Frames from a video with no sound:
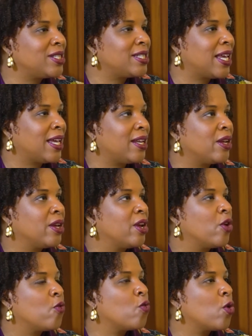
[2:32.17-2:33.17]
said,
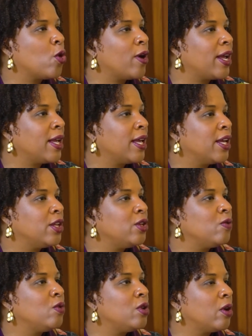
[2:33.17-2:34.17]
"Roy,
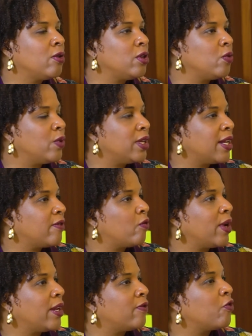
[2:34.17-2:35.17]
you know you wouldn't have
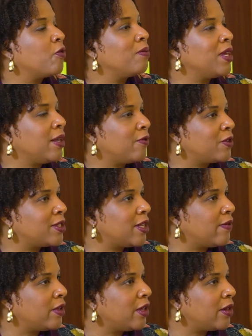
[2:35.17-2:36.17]
waited for me for
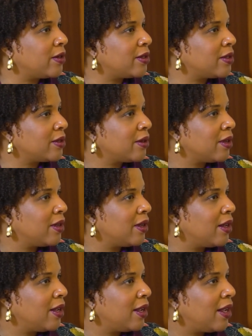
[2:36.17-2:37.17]
7 years."
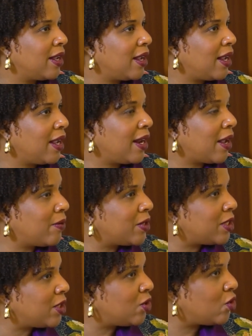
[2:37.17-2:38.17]
And I
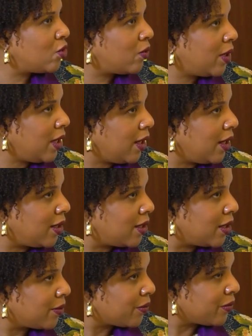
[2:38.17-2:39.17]
was intrigued.
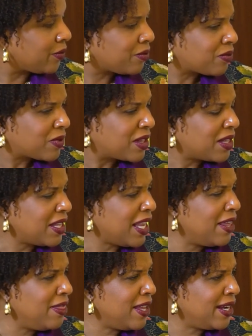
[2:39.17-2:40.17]

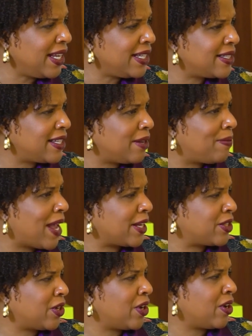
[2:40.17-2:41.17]
And then he said
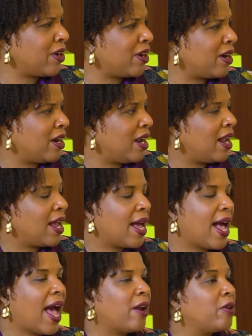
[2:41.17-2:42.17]
back to her,
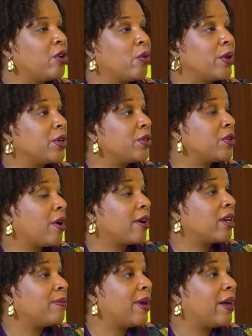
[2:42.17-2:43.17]
"I don't know what you're
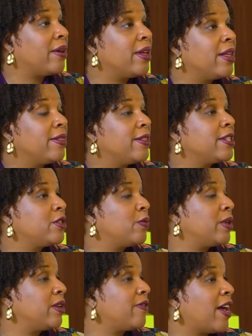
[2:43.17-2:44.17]
talking about.
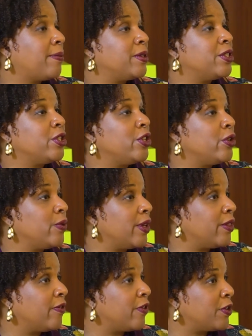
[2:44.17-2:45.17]
This wouldn't have happened to you
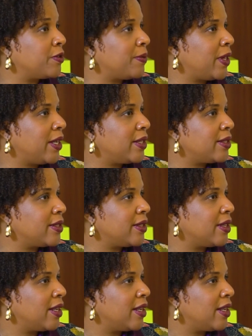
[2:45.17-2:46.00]
in the first place."